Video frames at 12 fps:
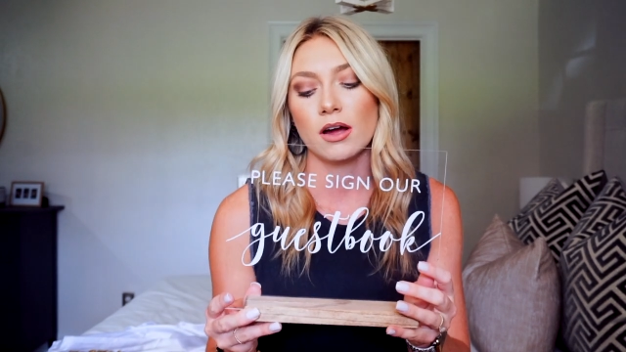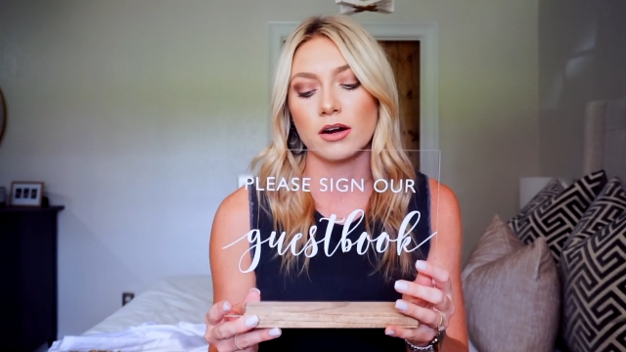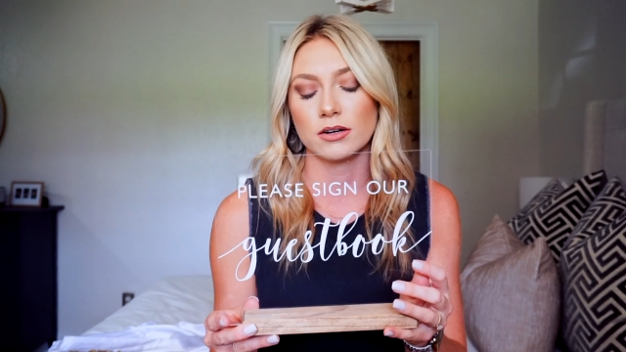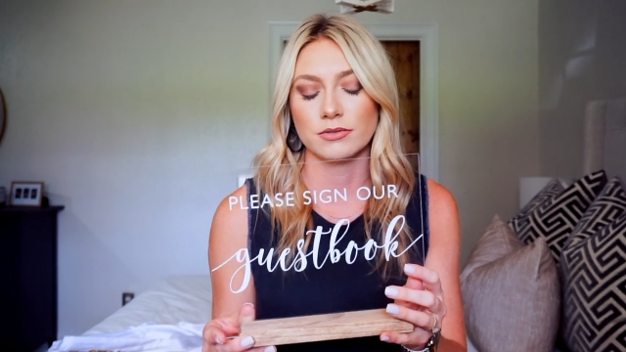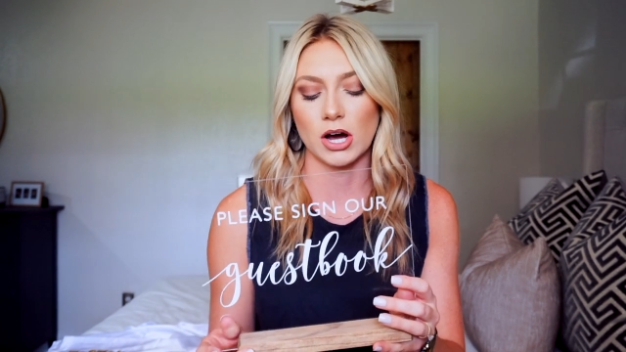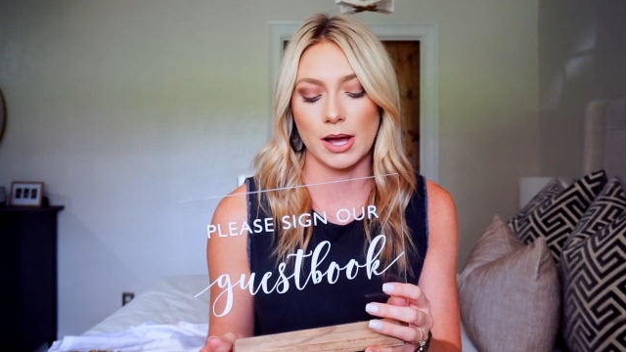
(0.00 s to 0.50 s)

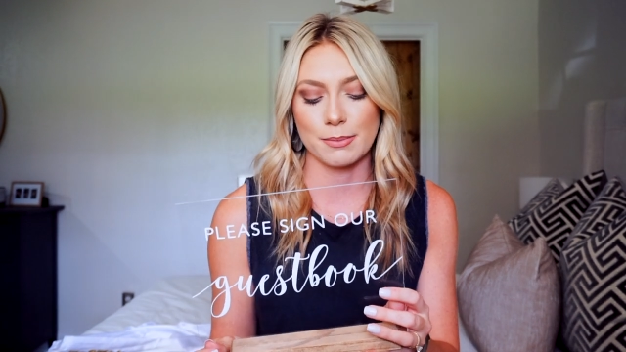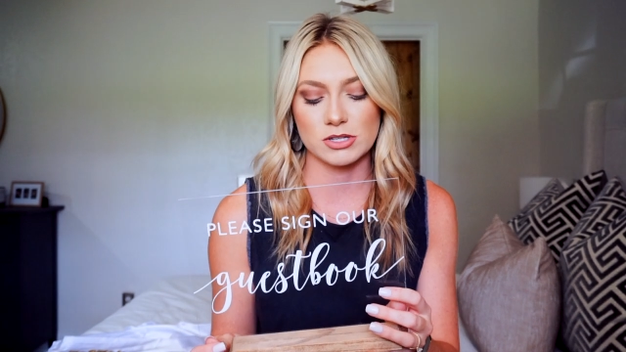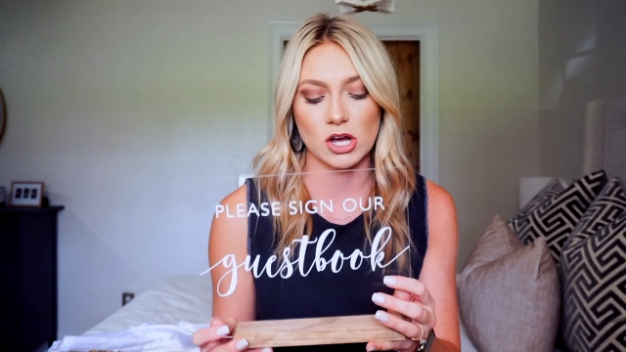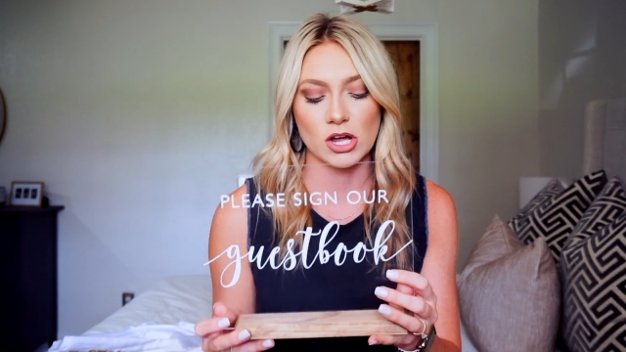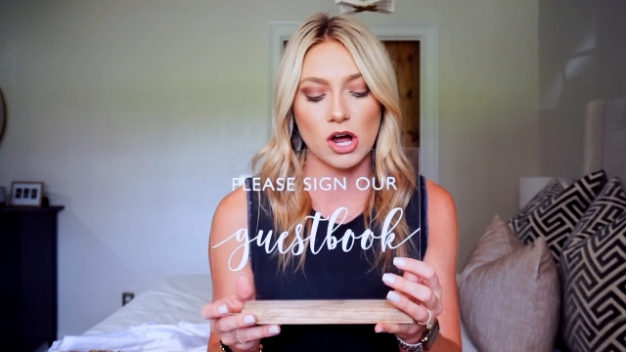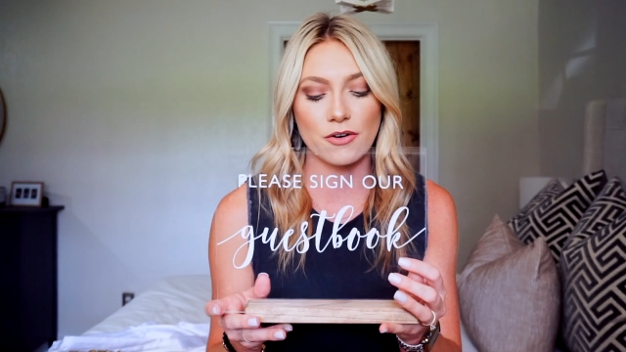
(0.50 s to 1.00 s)
or not
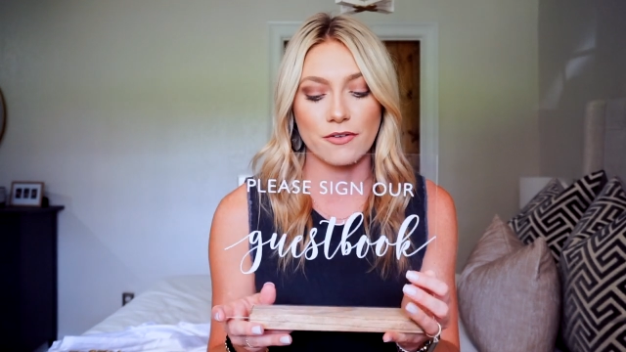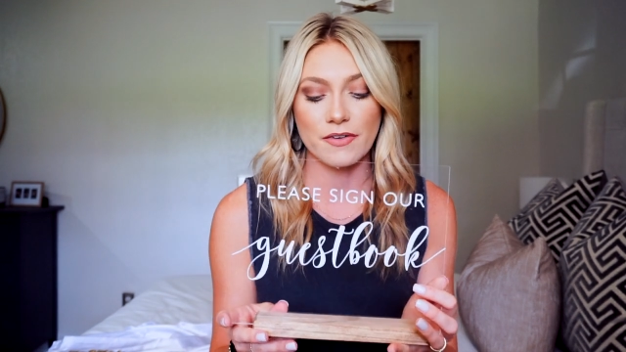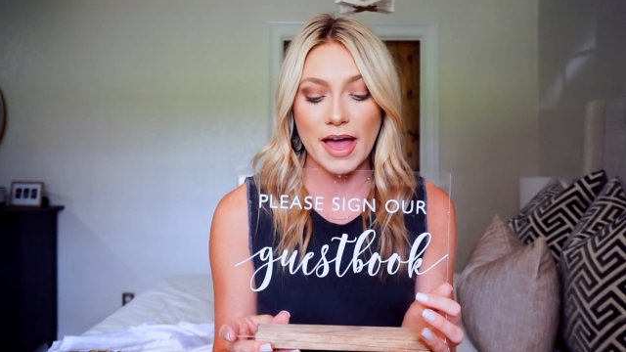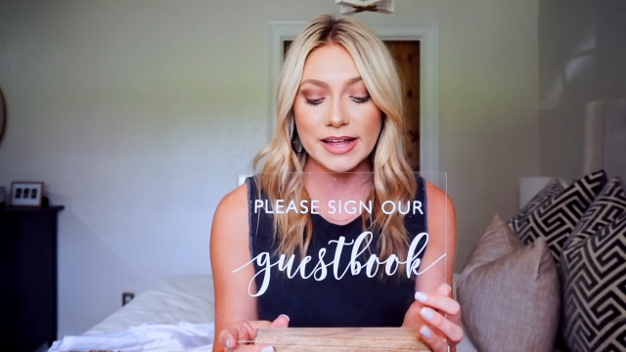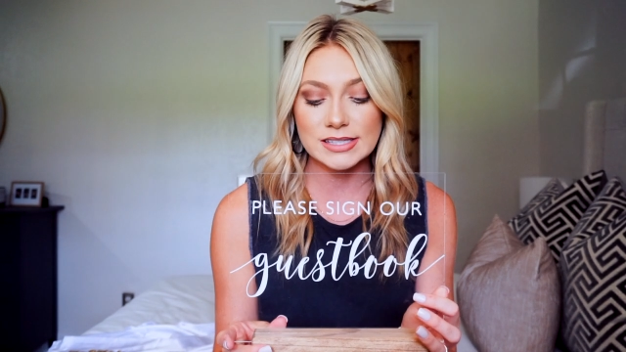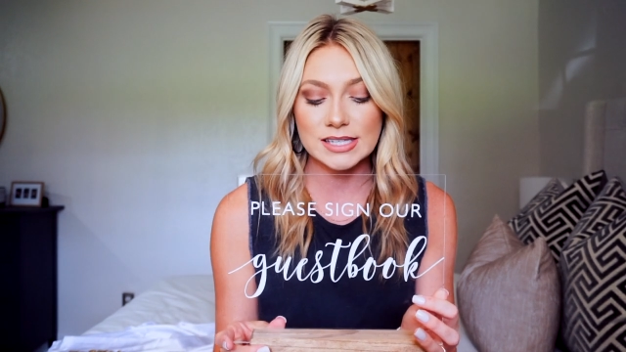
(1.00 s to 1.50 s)
Amazon, off of
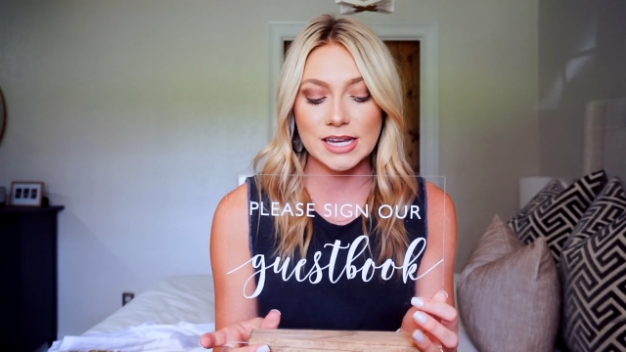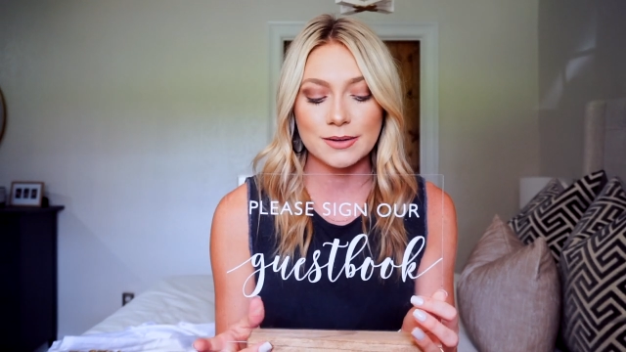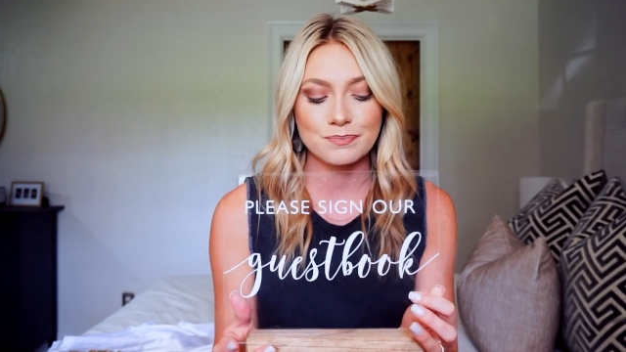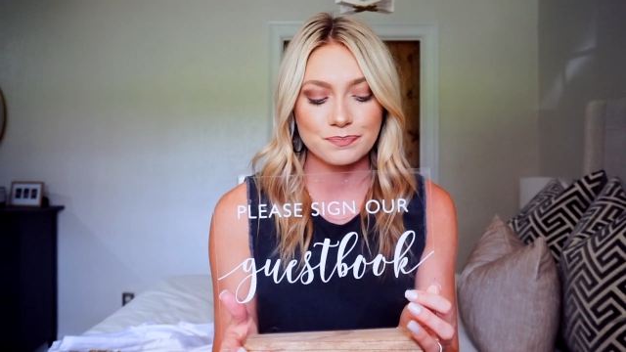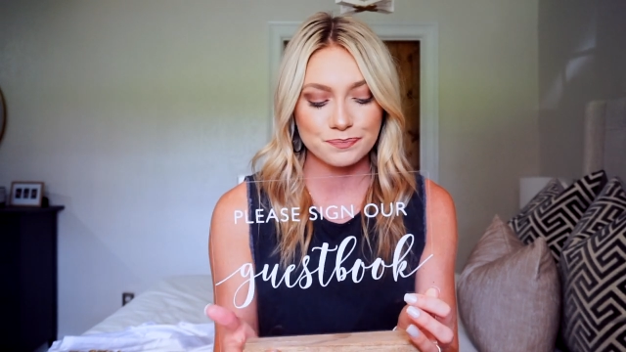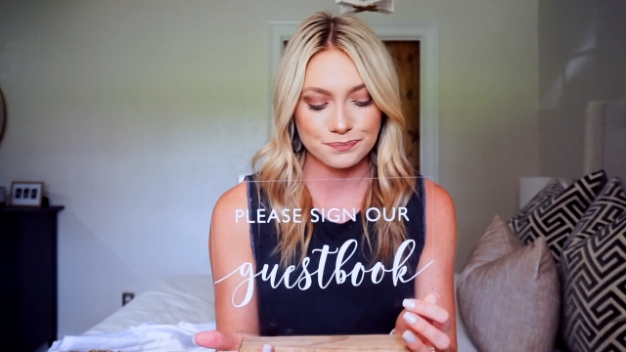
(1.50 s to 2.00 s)
Etsy.
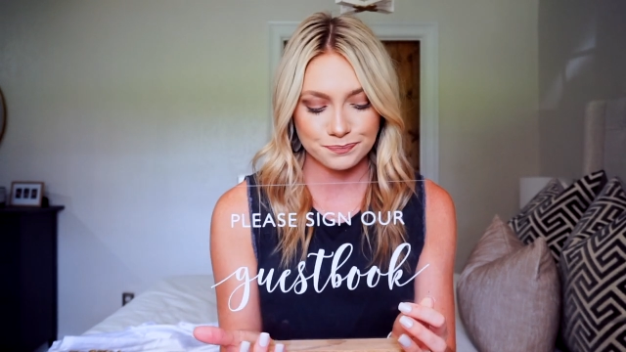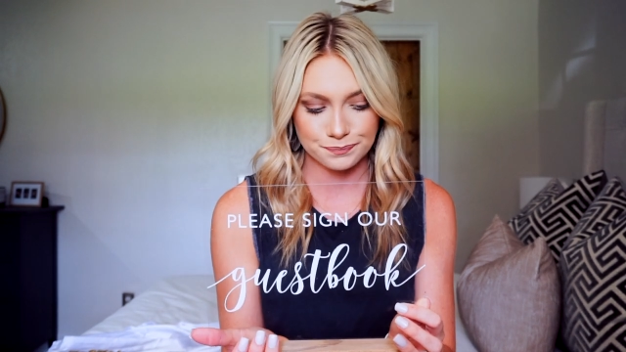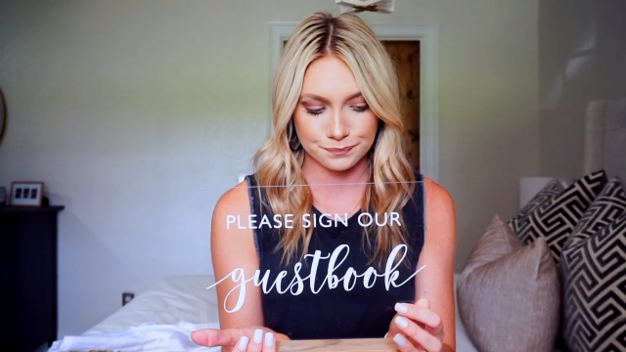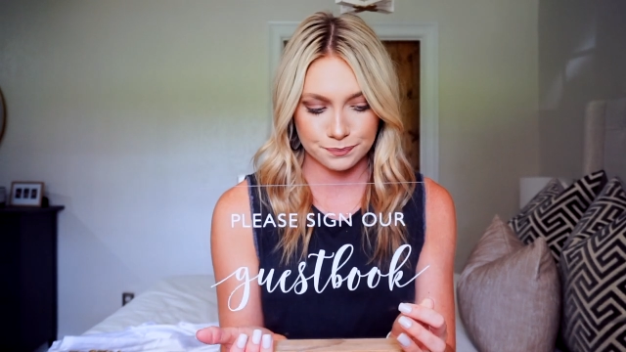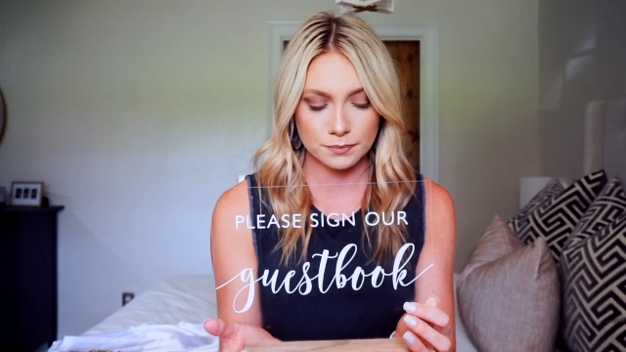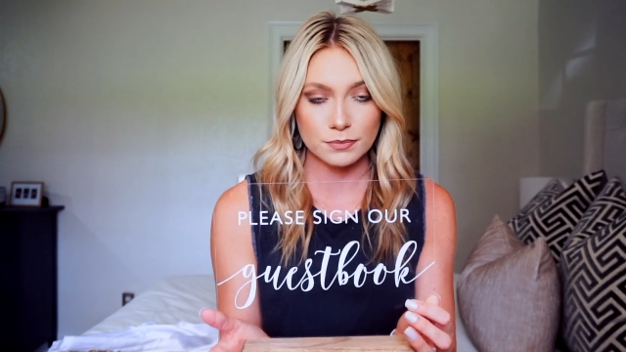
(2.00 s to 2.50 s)

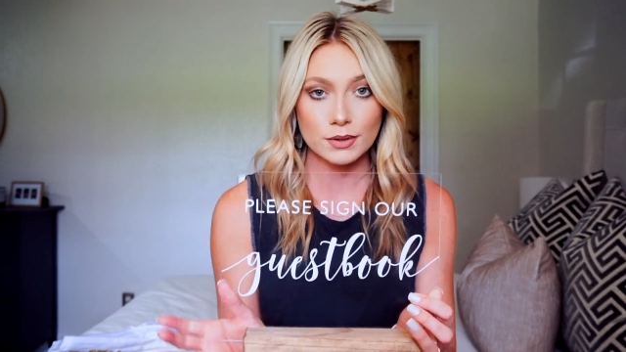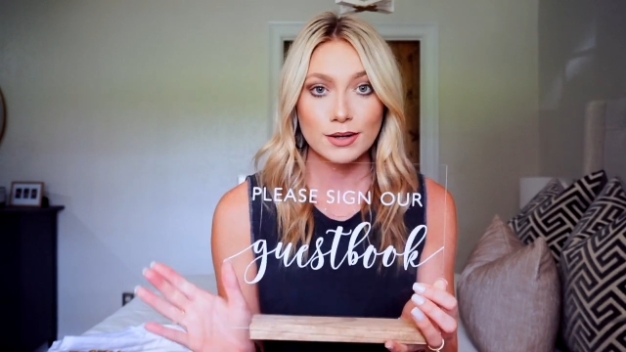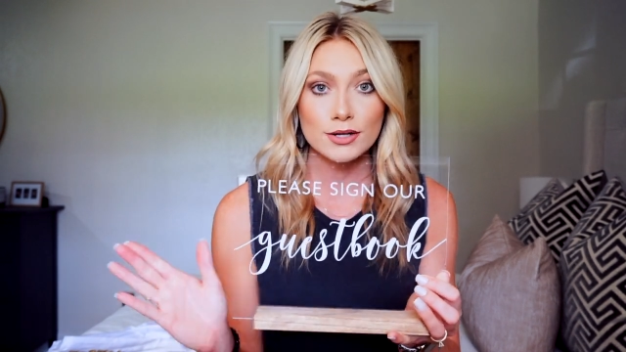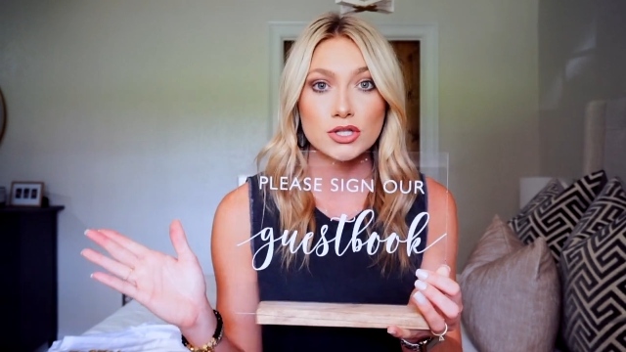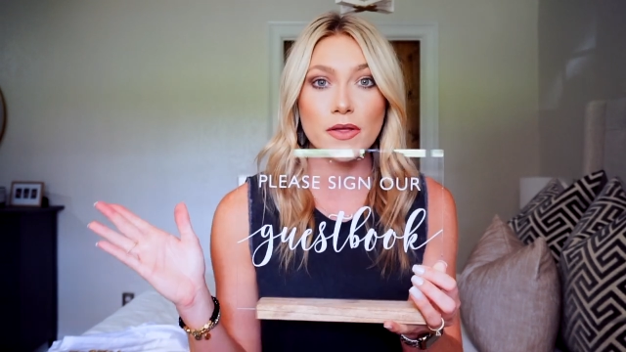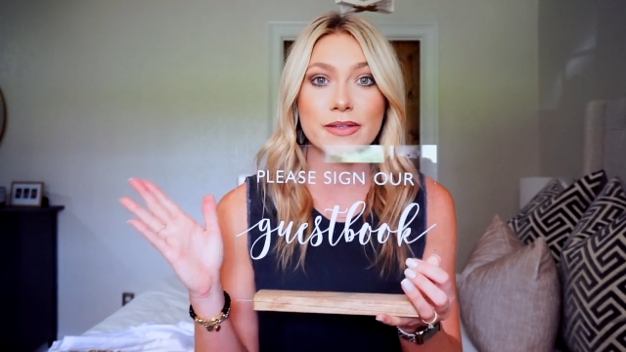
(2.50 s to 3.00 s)

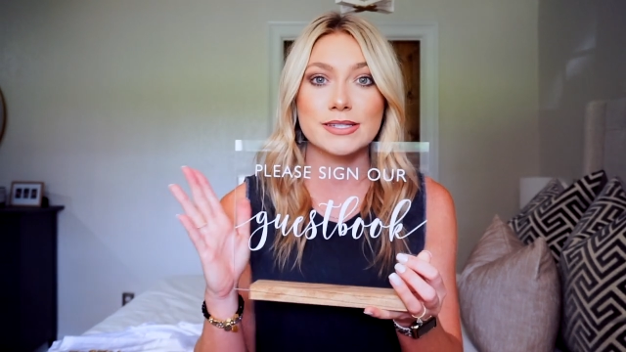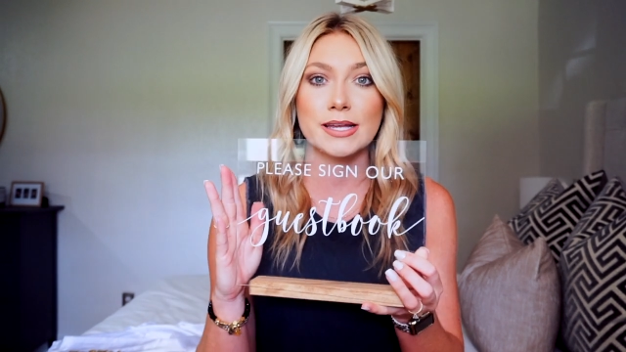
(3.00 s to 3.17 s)
So this